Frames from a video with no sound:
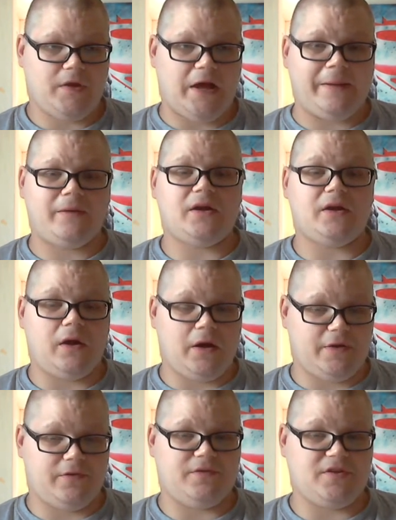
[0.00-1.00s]
I'm gonna
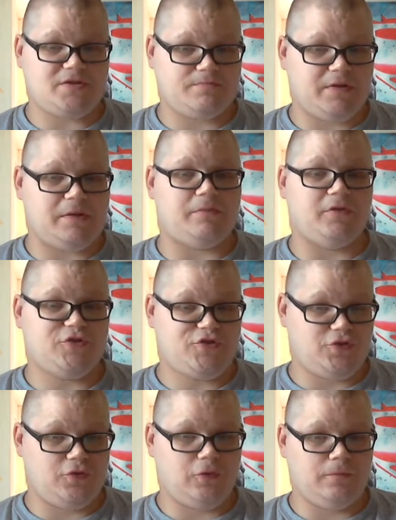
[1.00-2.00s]
honor these people
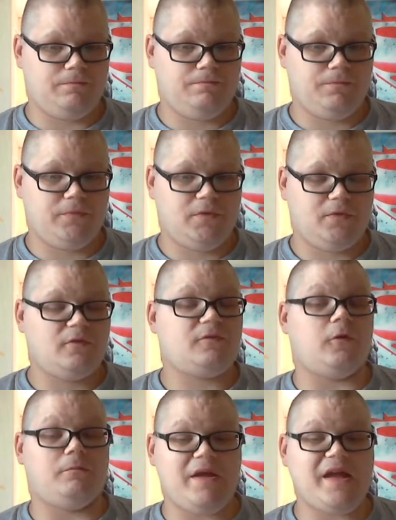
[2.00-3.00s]
too
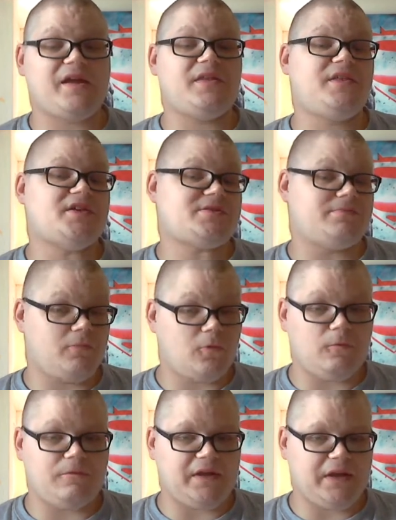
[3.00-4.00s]
for making this
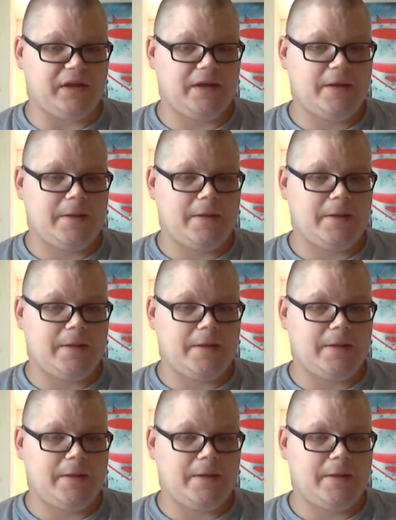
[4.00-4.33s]
movie